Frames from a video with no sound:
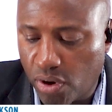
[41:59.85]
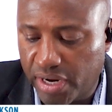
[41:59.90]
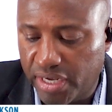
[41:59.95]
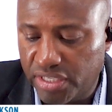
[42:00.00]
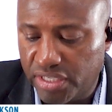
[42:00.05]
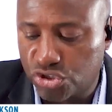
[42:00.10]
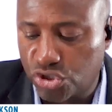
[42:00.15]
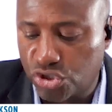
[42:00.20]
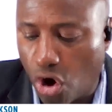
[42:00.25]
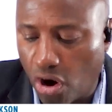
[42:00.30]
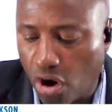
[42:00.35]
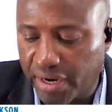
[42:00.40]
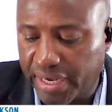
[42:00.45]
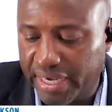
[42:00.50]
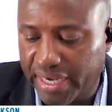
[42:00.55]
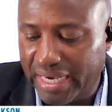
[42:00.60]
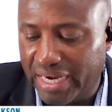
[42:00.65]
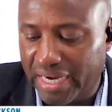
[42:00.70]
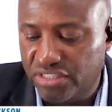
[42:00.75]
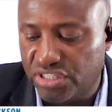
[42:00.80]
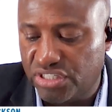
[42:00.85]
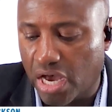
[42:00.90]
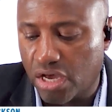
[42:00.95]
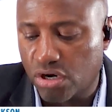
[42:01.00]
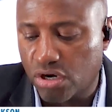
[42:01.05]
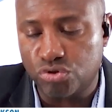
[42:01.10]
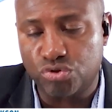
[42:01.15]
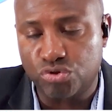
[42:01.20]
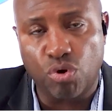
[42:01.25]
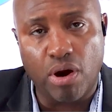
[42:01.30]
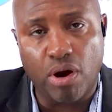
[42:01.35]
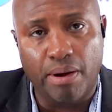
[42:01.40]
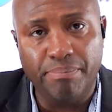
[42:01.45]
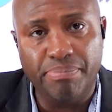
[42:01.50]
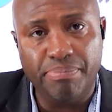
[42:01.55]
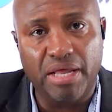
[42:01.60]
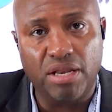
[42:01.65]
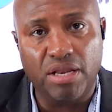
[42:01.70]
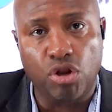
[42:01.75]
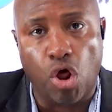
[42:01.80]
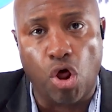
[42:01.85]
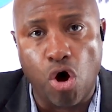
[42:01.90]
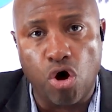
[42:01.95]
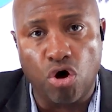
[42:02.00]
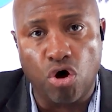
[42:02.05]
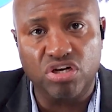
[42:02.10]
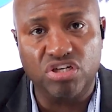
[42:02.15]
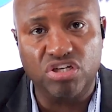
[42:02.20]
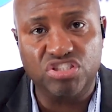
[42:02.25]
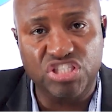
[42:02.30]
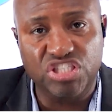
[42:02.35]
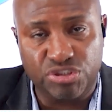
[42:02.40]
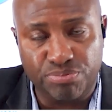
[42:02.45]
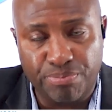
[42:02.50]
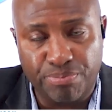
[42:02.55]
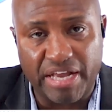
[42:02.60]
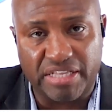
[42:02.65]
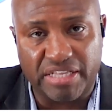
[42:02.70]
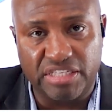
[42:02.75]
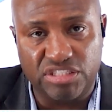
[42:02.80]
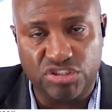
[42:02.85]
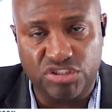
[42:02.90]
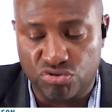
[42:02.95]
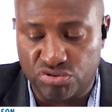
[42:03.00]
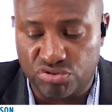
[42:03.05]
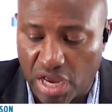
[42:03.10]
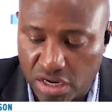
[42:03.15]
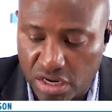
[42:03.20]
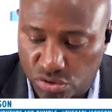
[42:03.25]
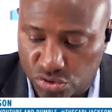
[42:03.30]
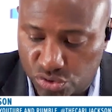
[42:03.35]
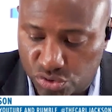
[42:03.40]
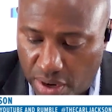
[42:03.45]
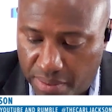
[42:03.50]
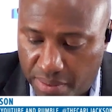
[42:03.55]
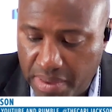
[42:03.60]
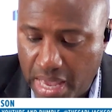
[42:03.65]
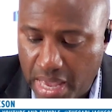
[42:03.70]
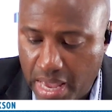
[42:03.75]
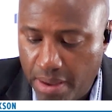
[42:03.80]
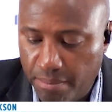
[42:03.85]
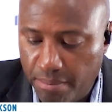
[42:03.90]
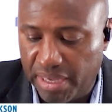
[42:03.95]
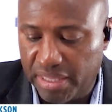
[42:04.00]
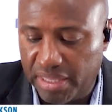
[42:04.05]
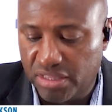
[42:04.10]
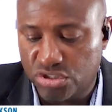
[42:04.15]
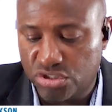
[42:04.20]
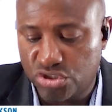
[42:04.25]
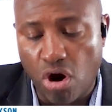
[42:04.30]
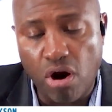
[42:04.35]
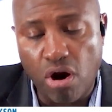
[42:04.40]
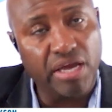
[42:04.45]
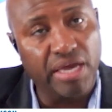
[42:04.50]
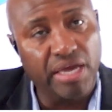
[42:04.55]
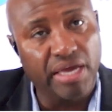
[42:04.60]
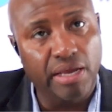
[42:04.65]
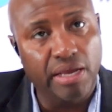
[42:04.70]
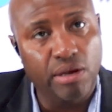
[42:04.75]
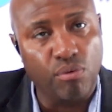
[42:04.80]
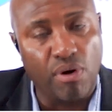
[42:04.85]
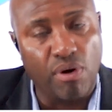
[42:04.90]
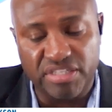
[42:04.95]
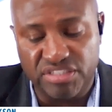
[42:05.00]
target Donald Trump long suspected. So Donald Trump being the target, he writes.